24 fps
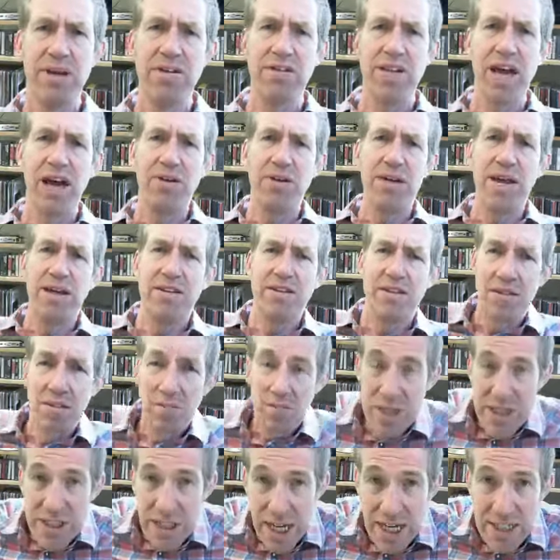nowadays,
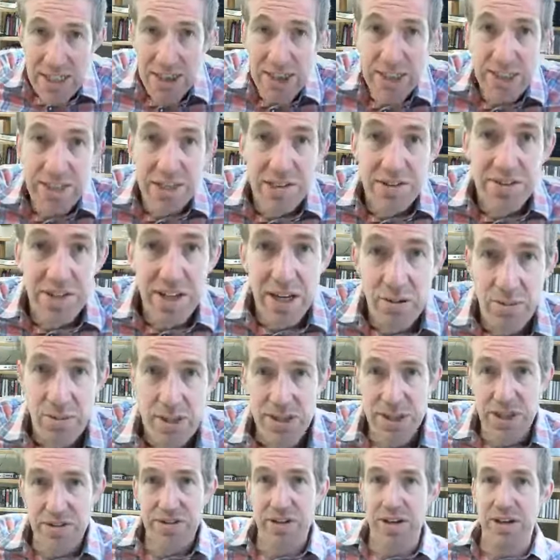which actually
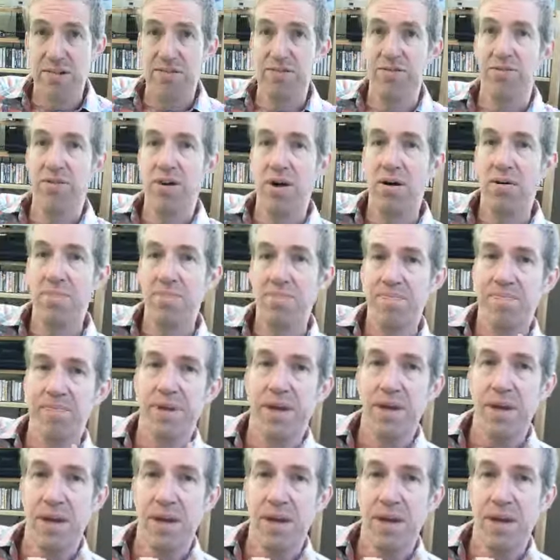distinguishes it from